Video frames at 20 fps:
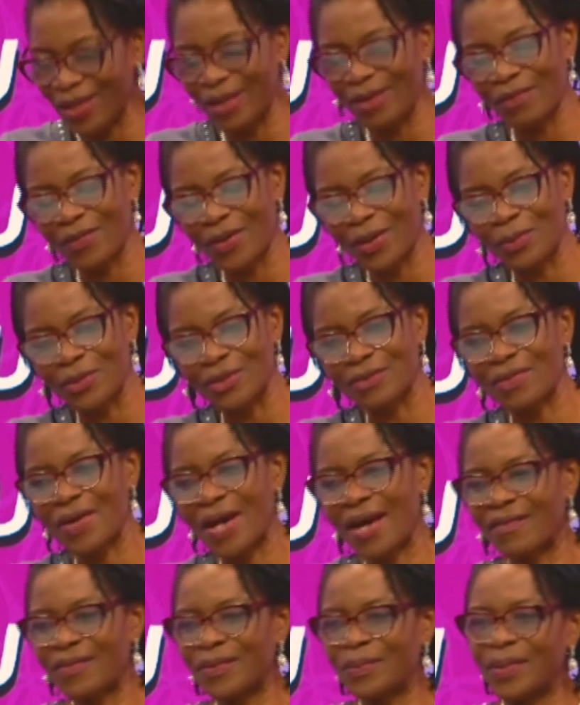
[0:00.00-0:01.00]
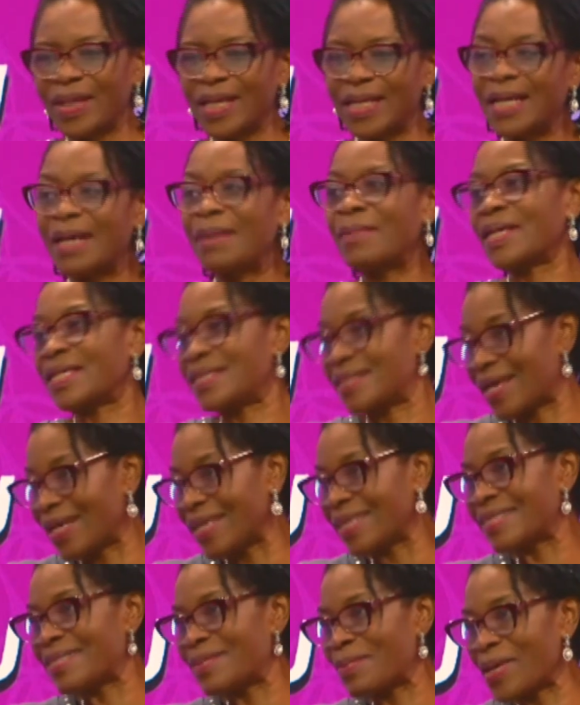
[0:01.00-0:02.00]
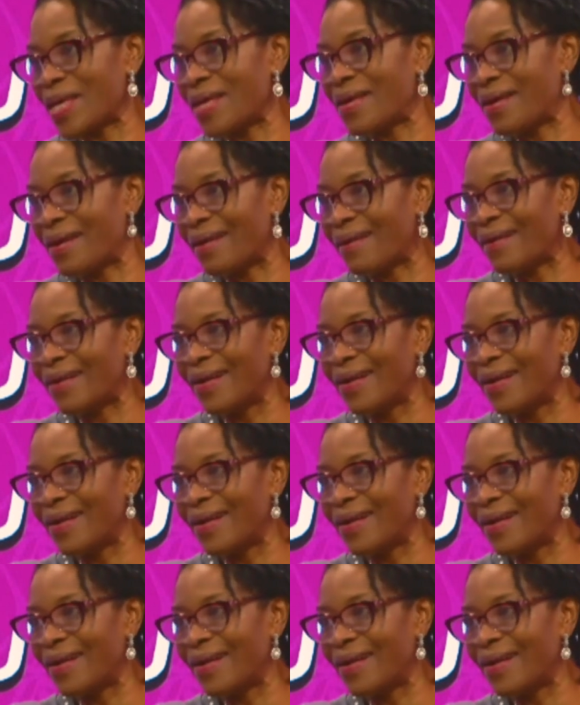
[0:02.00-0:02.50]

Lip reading: you very much for having me, and I'm excited to be here.